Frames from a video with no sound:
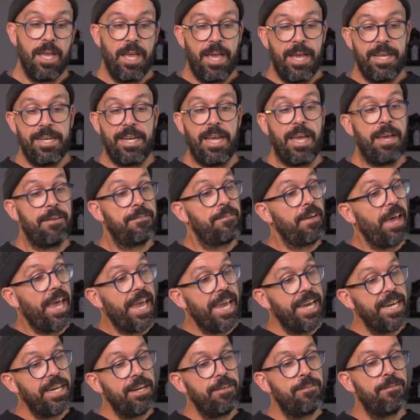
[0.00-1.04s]
And I have
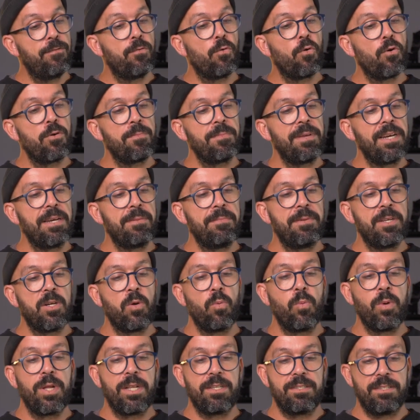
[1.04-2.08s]
84mm
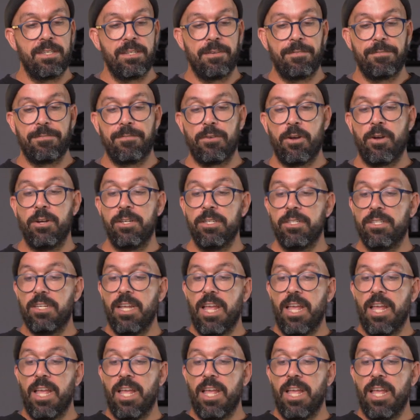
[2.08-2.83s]
wheels in the front